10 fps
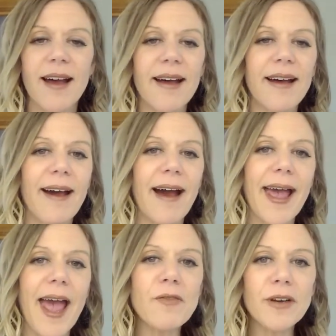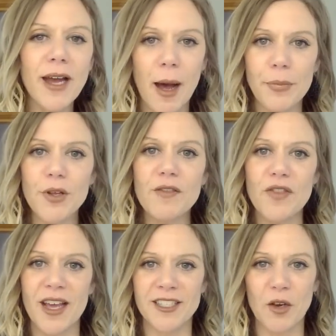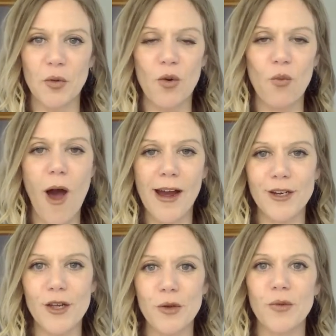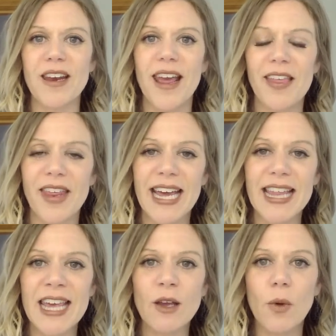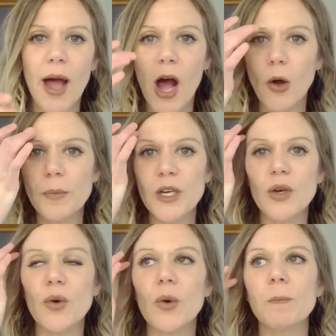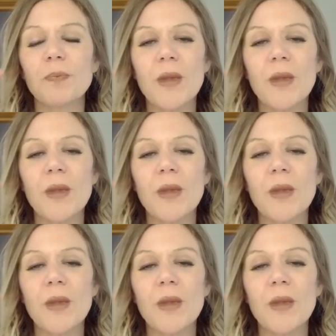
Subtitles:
I have a couple of things I want to walk you through today that I think will help you